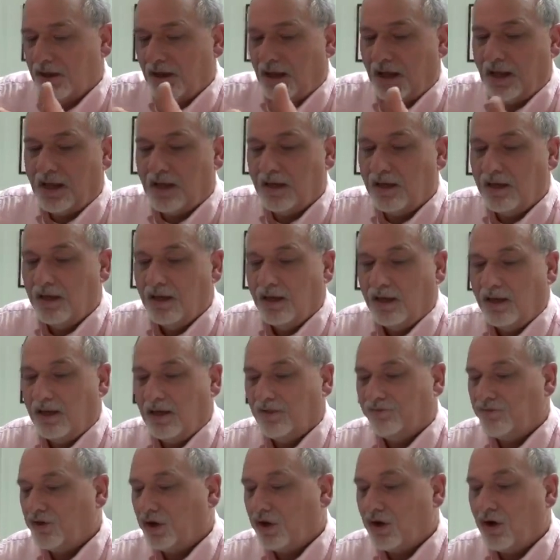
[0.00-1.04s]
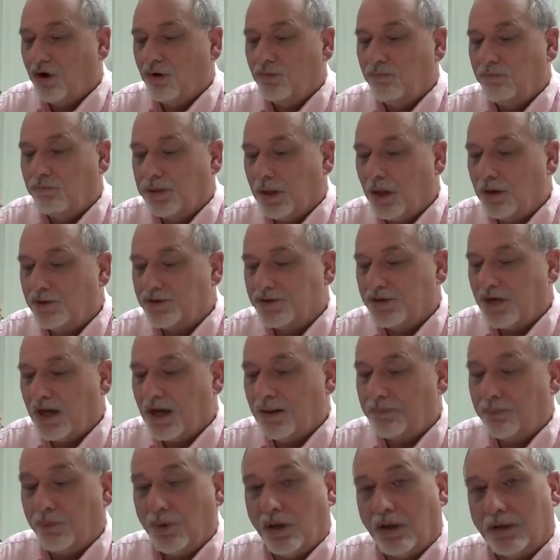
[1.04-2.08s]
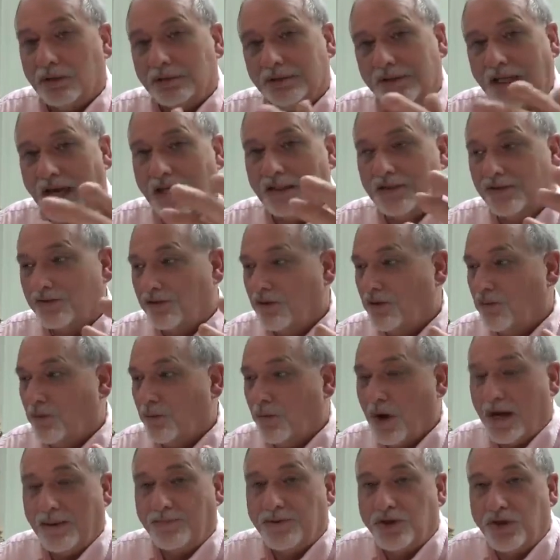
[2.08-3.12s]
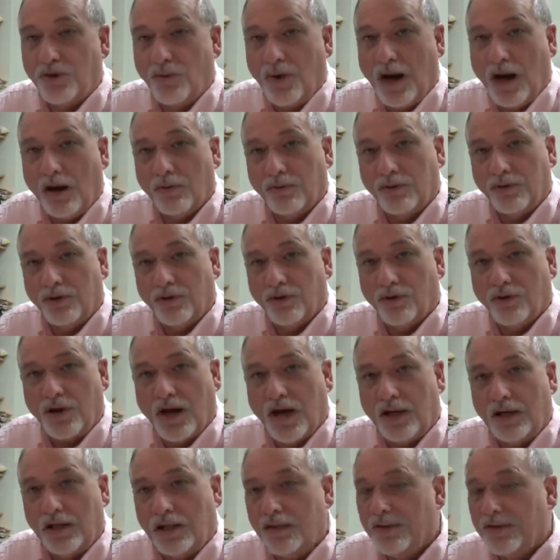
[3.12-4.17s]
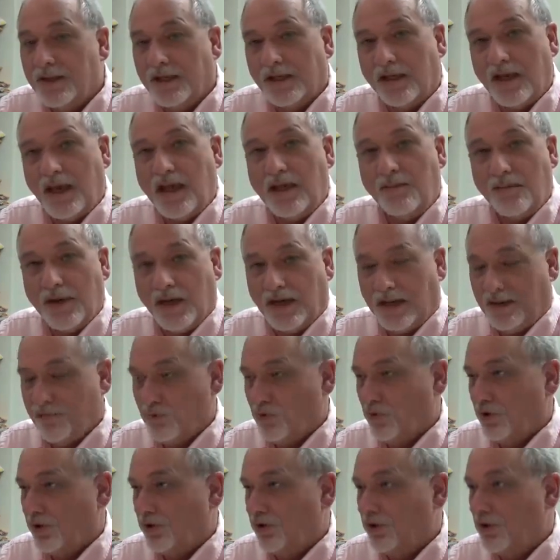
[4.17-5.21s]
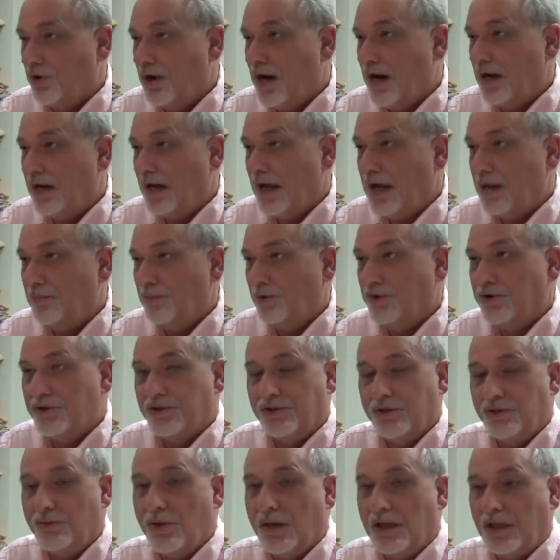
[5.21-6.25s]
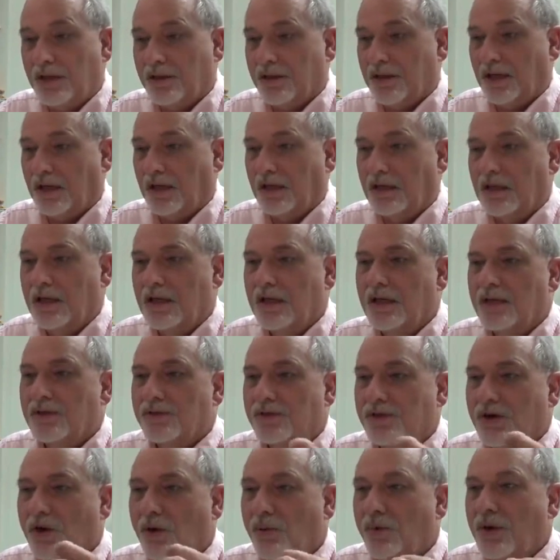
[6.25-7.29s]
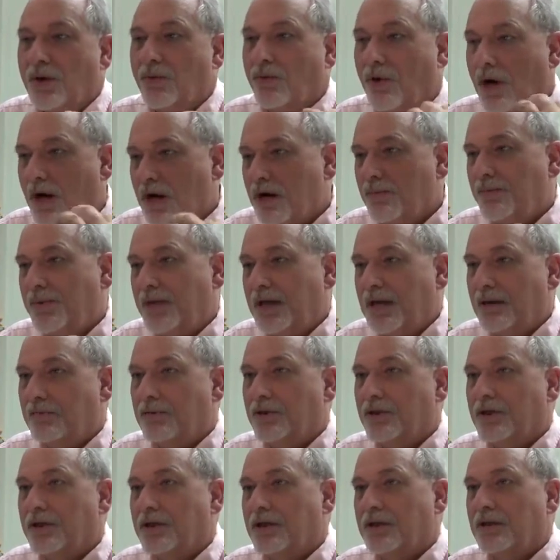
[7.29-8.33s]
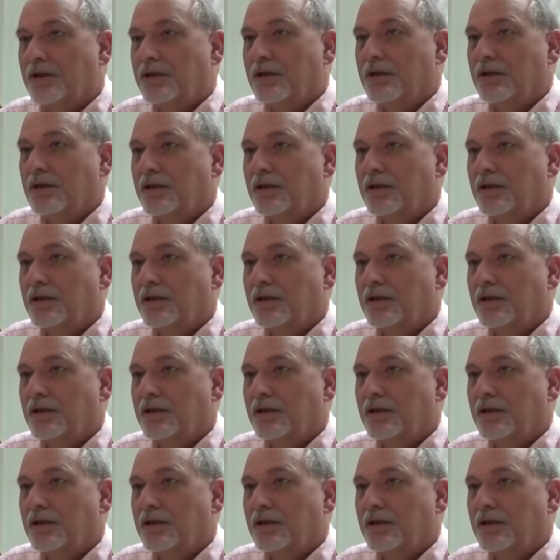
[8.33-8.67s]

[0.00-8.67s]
And if the code blows up, well, that sort of wipes you out. You're not in the game anymore. You're not able to do anything. So we want to be able to,